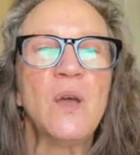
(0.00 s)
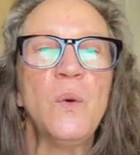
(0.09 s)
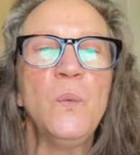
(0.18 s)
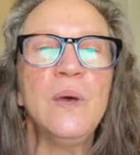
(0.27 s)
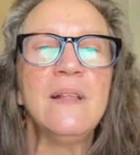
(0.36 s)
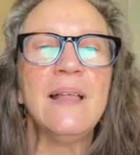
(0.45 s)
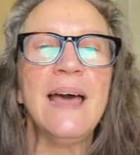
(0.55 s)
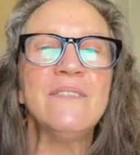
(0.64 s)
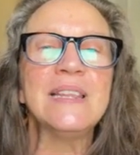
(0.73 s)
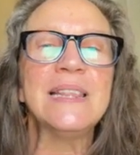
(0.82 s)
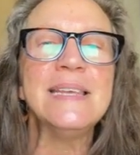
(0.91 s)
will
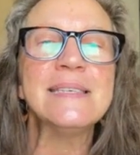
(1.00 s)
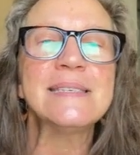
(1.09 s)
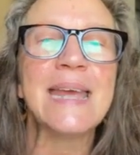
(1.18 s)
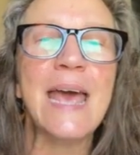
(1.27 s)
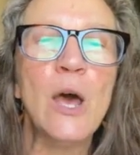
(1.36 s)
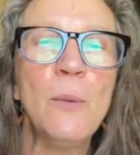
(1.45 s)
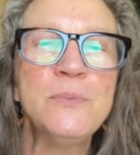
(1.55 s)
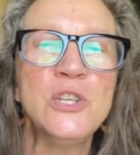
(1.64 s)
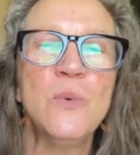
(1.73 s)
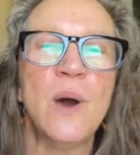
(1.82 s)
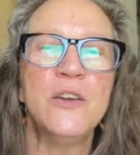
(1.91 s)
have at least helped
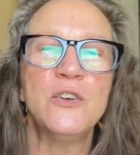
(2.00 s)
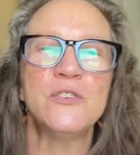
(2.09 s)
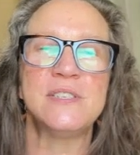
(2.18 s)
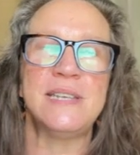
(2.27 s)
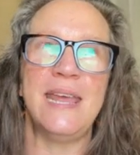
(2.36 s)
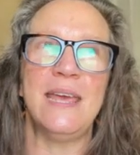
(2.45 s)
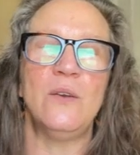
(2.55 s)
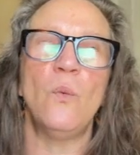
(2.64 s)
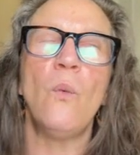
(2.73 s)
you understand